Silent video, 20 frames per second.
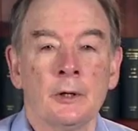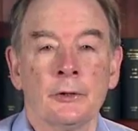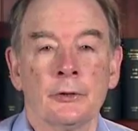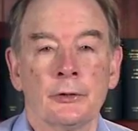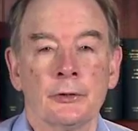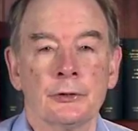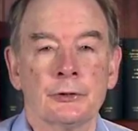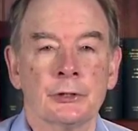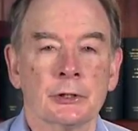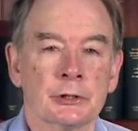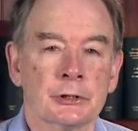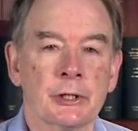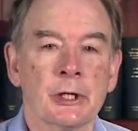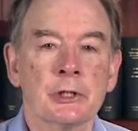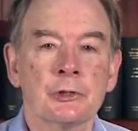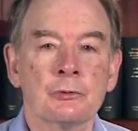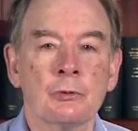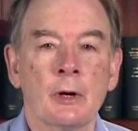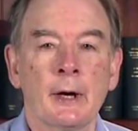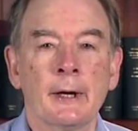The
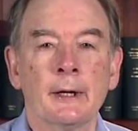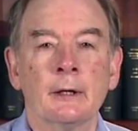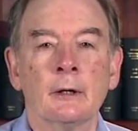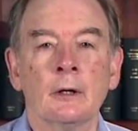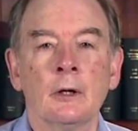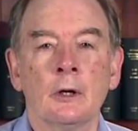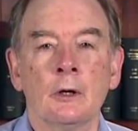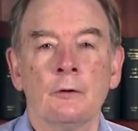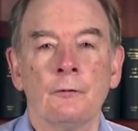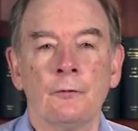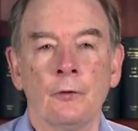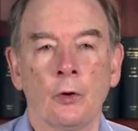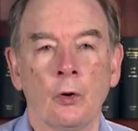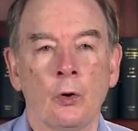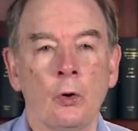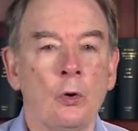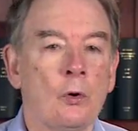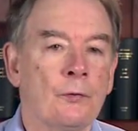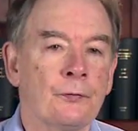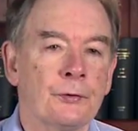success rate for
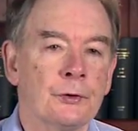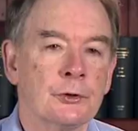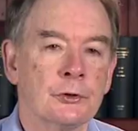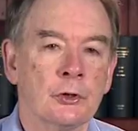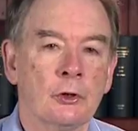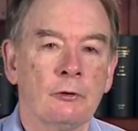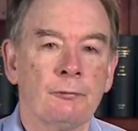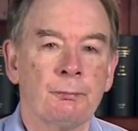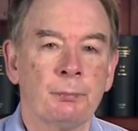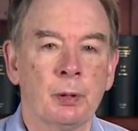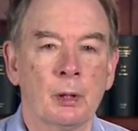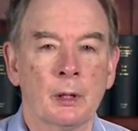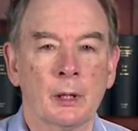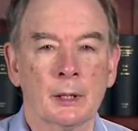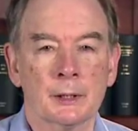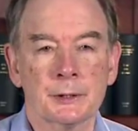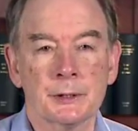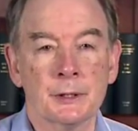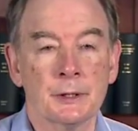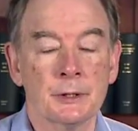off-the-shelf
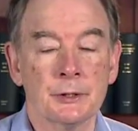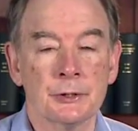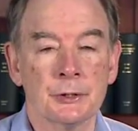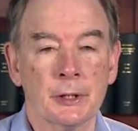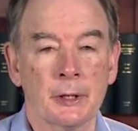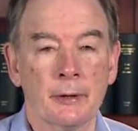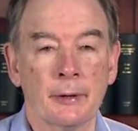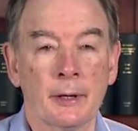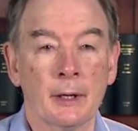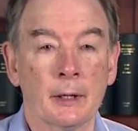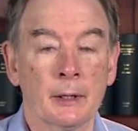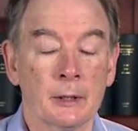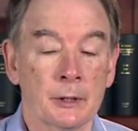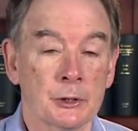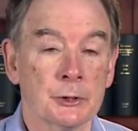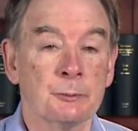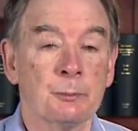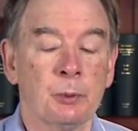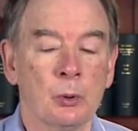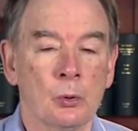products in this area
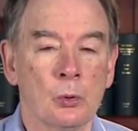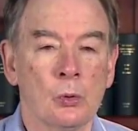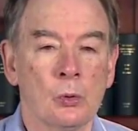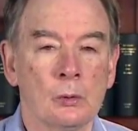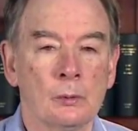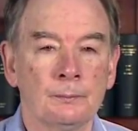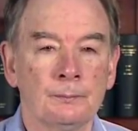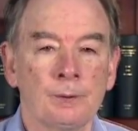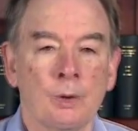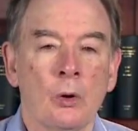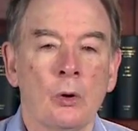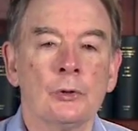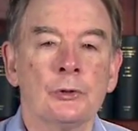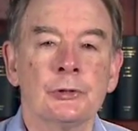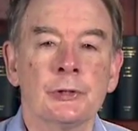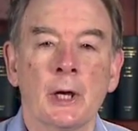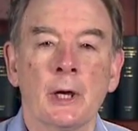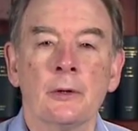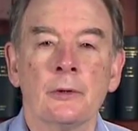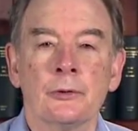is poor.
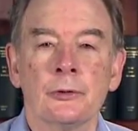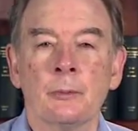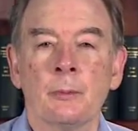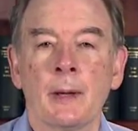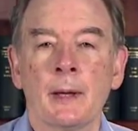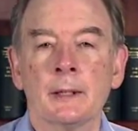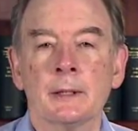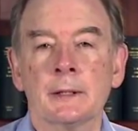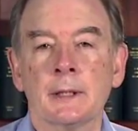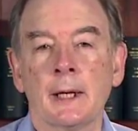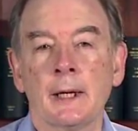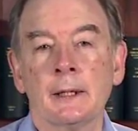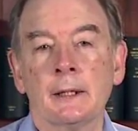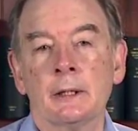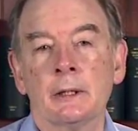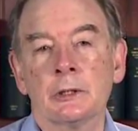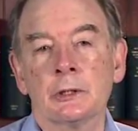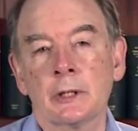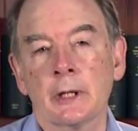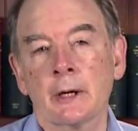Also, to maintain the
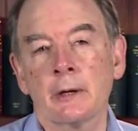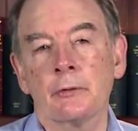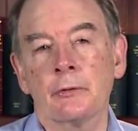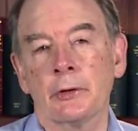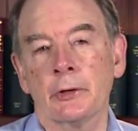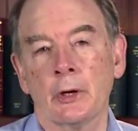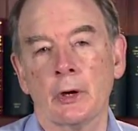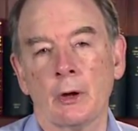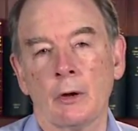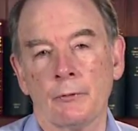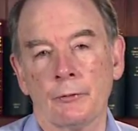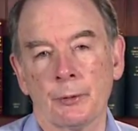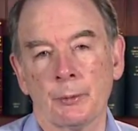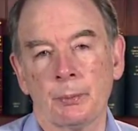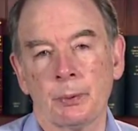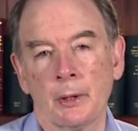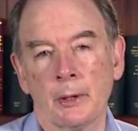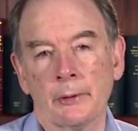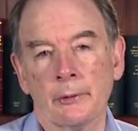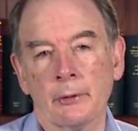integrity of the
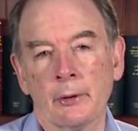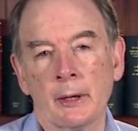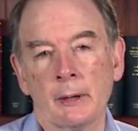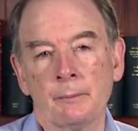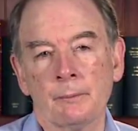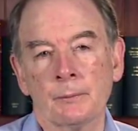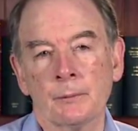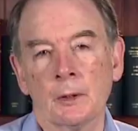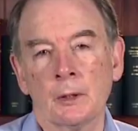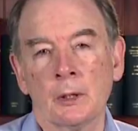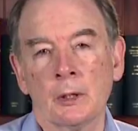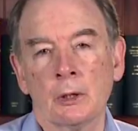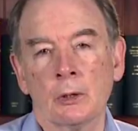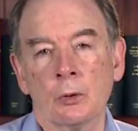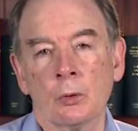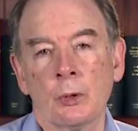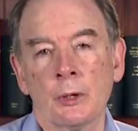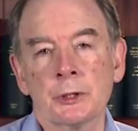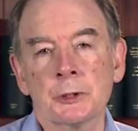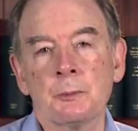program,
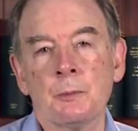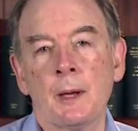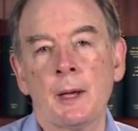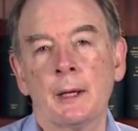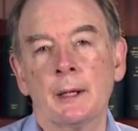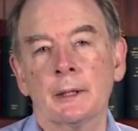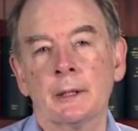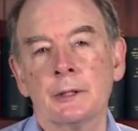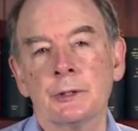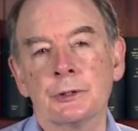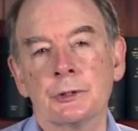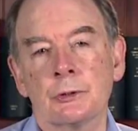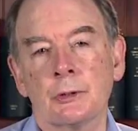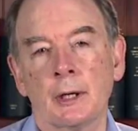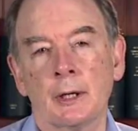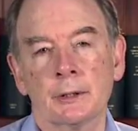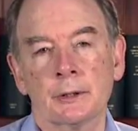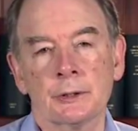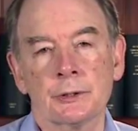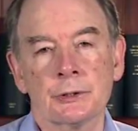QuickSmart
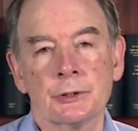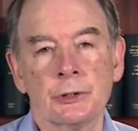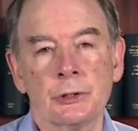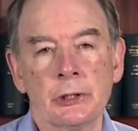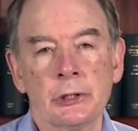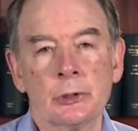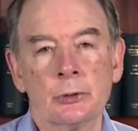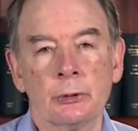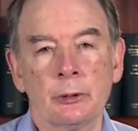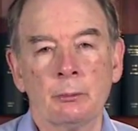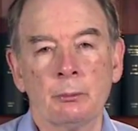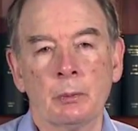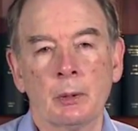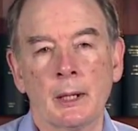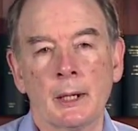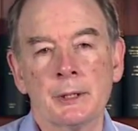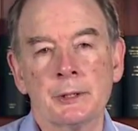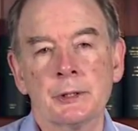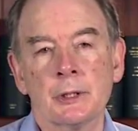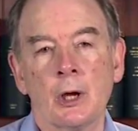instructors need to
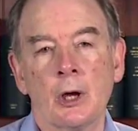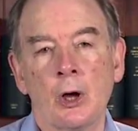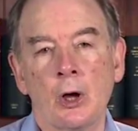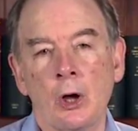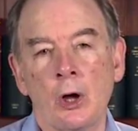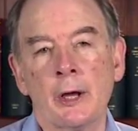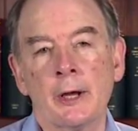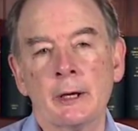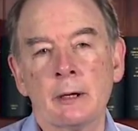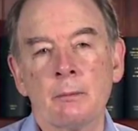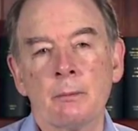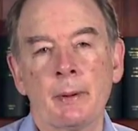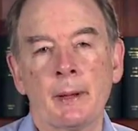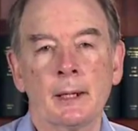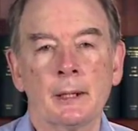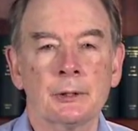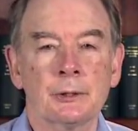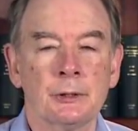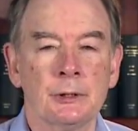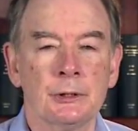embrace
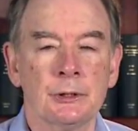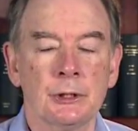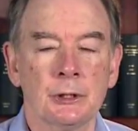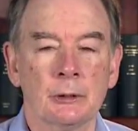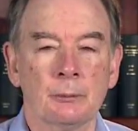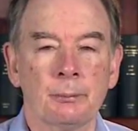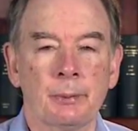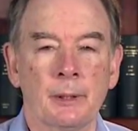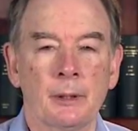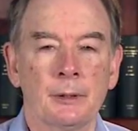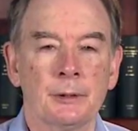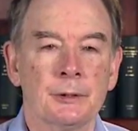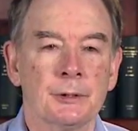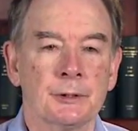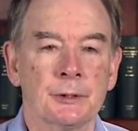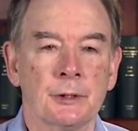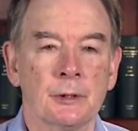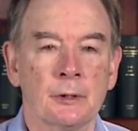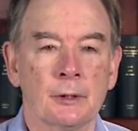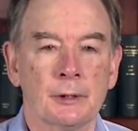high-impact teaching
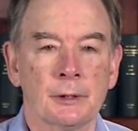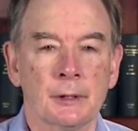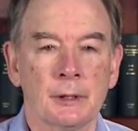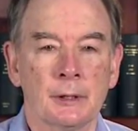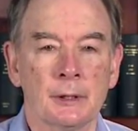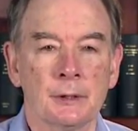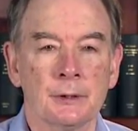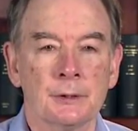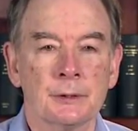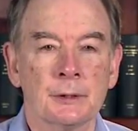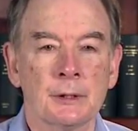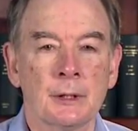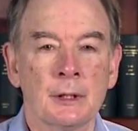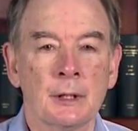approaches and ideas,